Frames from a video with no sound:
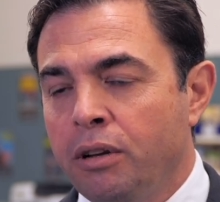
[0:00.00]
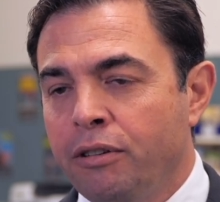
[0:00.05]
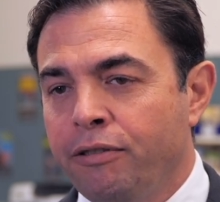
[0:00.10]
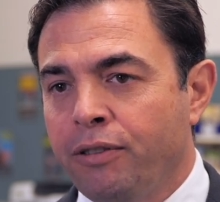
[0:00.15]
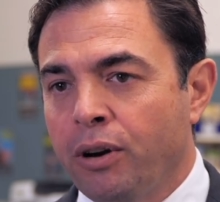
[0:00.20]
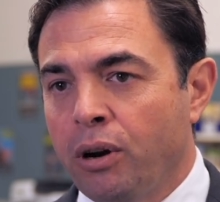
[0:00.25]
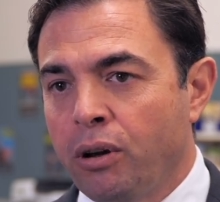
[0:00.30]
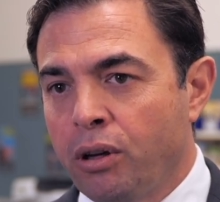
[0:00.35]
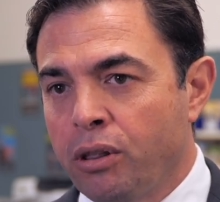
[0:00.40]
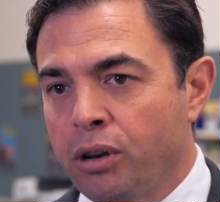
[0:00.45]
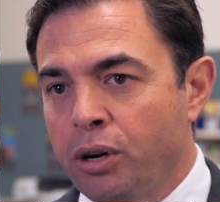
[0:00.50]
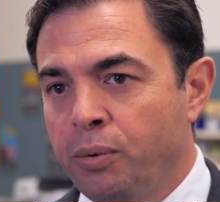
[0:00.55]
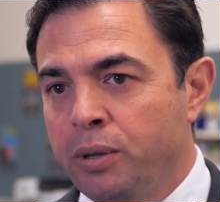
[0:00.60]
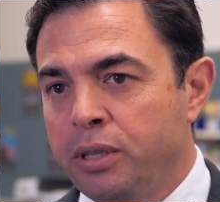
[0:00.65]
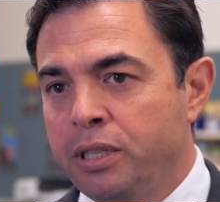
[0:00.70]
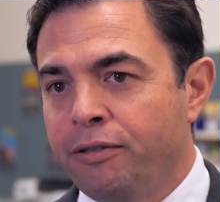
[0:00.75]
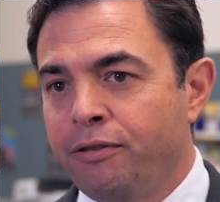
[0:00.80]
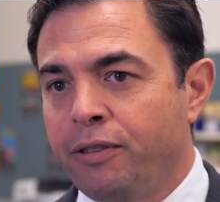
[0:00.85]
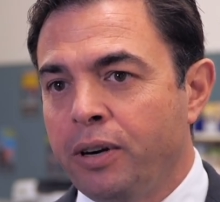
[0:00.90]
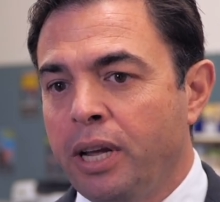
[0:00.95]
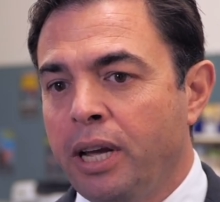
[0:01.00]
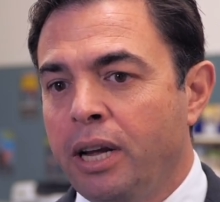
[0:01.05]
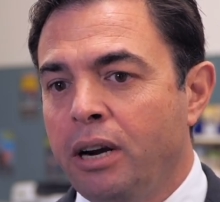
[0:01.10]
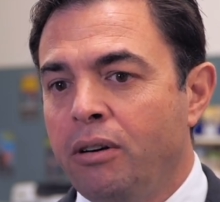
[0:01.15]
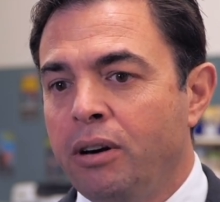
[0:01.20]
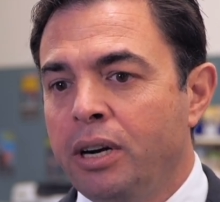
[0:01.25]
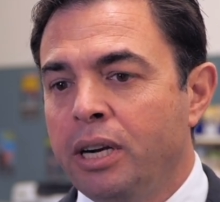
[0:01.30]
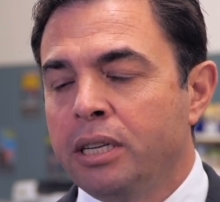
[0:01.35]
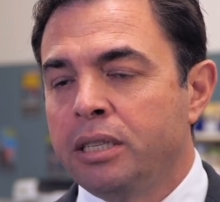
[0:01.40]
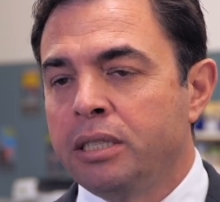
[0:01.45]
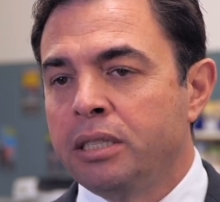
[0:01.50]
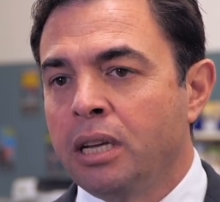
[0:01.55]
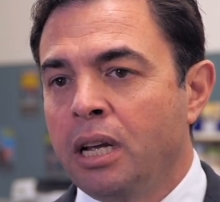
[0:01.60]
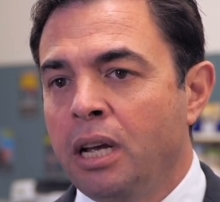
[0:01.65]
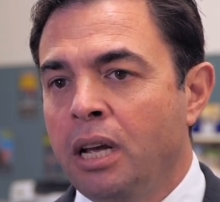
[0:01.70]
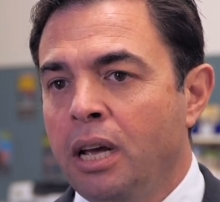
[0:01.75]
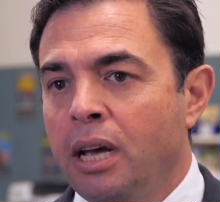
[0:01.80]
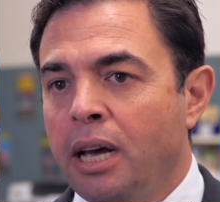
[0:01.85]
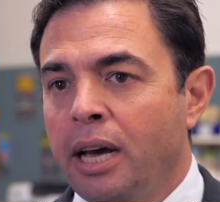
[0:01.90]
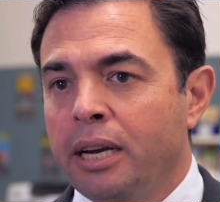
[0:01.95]
following through with different areas
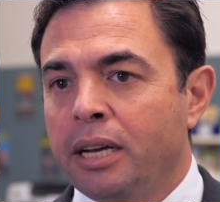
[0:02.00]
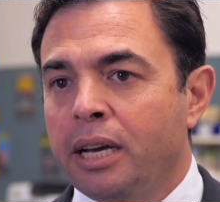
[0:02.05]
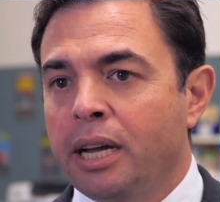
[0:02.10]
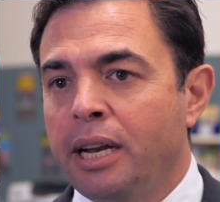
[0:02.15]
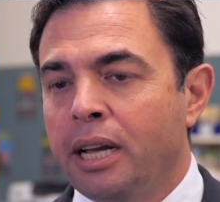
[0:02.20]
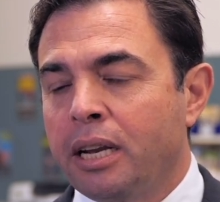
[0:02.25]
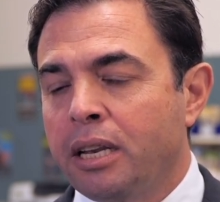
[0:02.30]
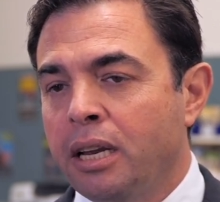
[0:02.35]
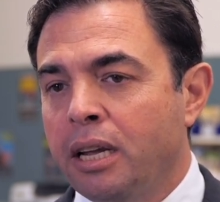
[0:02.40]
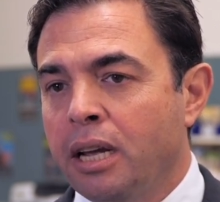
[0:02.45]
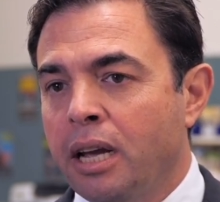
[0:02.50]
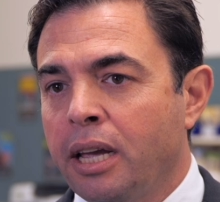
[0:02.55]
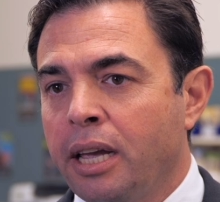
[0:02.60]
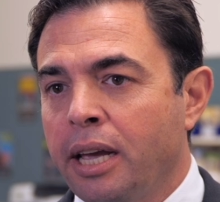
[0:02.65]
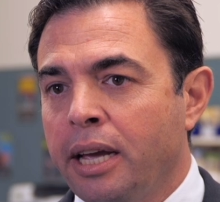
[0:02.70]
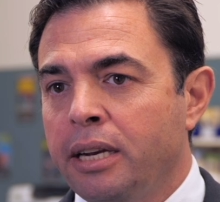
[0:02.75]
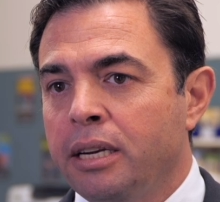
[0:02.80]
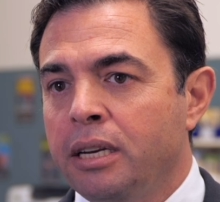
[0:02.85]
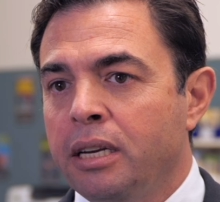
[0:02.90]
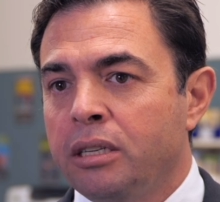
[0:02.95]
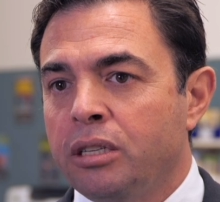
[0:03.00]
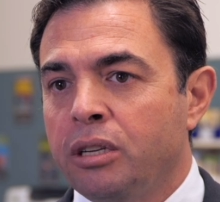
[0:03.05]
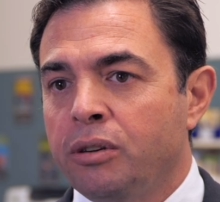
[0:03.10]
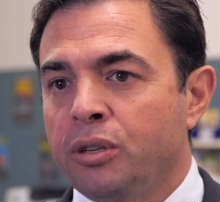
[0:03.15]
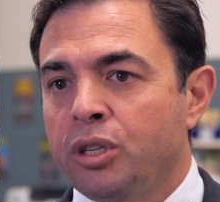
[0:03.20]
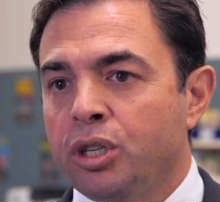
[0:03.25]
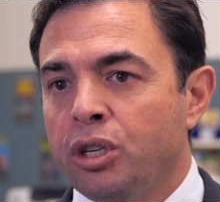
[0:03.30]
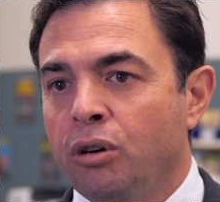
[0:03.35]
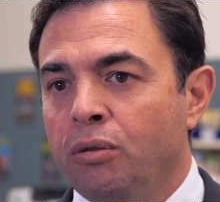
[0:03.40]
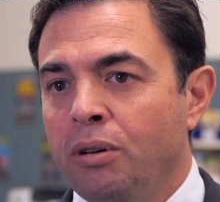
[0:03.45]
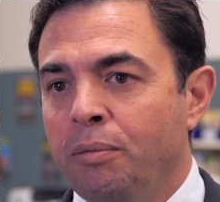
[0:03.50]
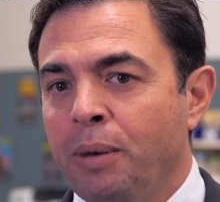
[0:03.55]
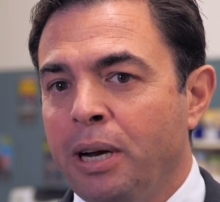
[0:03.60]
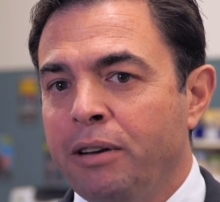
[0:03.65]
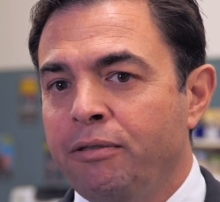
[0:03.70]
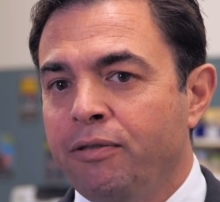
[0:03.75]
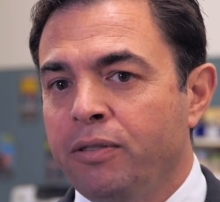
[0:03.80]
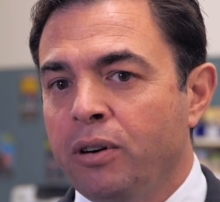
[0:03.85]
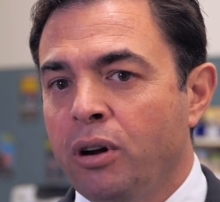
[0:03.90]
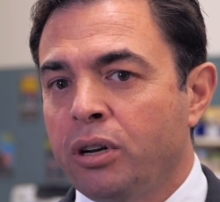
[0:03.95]
and connecting again to ensure we
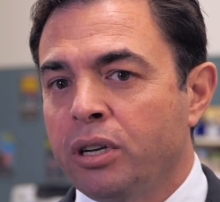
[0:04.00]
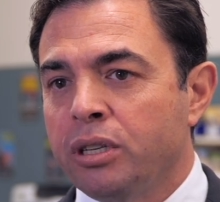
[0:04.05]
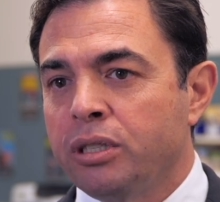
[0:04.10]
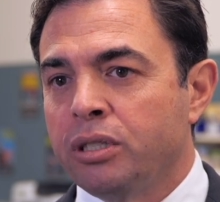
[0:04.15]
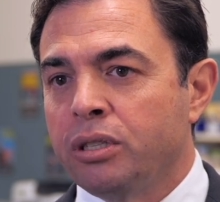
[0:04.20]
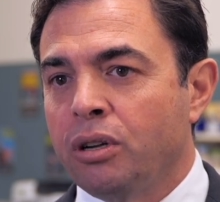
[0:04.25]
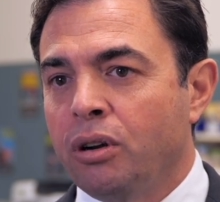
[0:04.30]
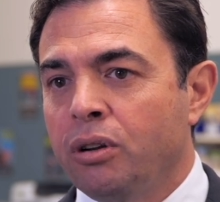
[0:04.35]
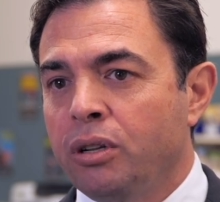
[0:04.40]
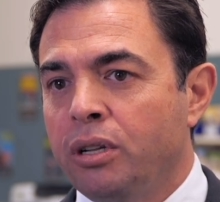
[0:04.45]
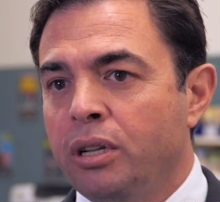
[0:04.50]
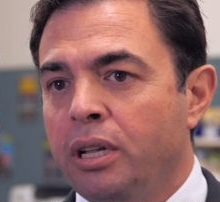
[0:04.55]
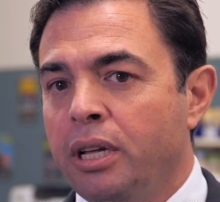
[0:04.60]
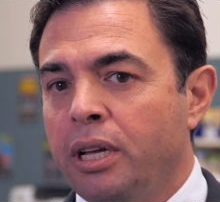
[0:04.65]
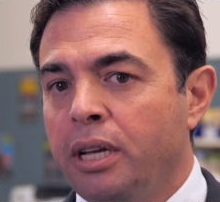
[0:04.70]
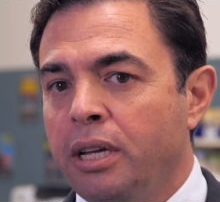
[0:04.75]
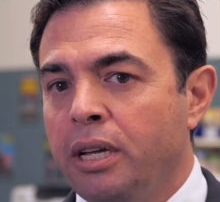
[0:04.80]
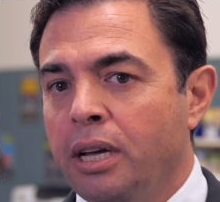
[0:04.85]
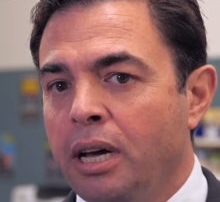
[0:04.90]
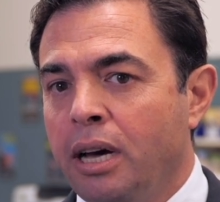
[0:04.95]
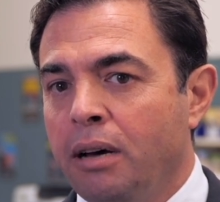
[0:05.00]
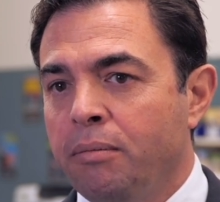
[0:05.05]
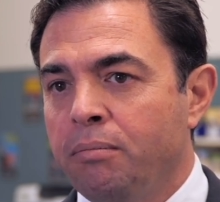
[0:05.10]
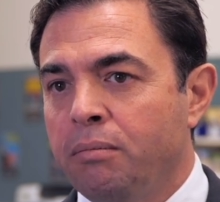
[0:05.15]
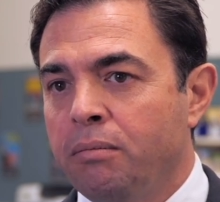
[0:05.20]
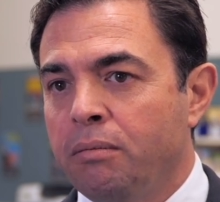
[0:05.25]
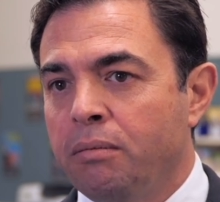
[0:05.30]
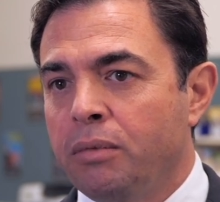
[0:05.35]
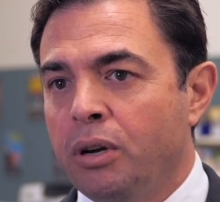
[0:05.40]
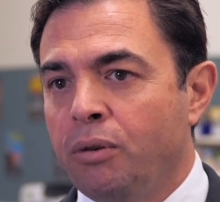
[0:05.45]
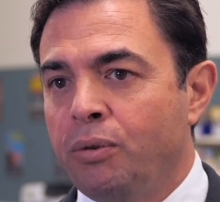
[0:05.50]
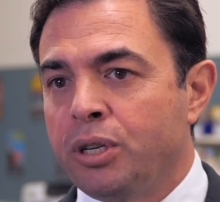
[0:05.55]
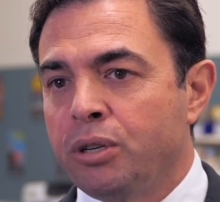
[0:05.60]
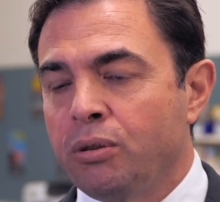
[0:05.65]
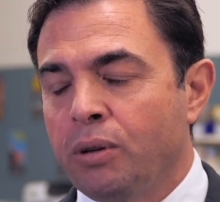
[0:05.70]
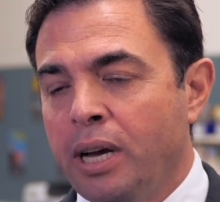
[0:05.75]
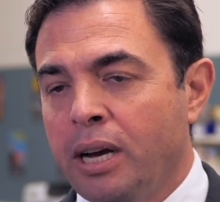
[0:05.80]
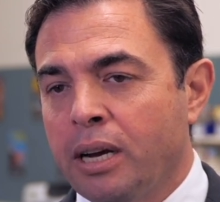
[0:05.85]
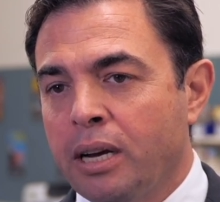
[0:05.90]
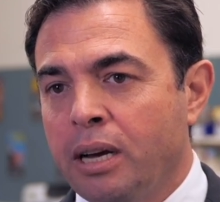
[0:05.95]
main focus on the
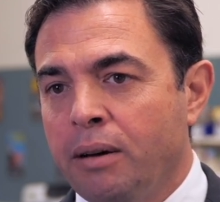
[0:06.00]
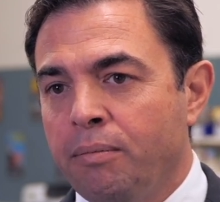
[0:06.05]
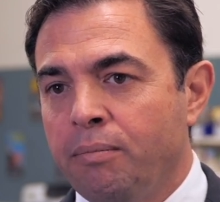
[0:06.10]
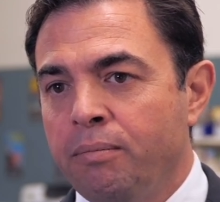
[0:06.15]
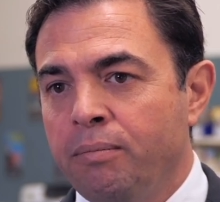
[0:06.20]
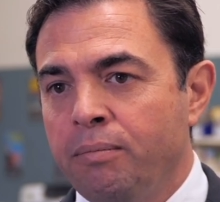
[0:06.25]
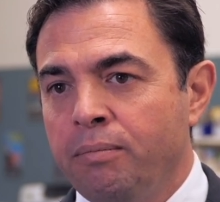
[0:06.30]
original outcome.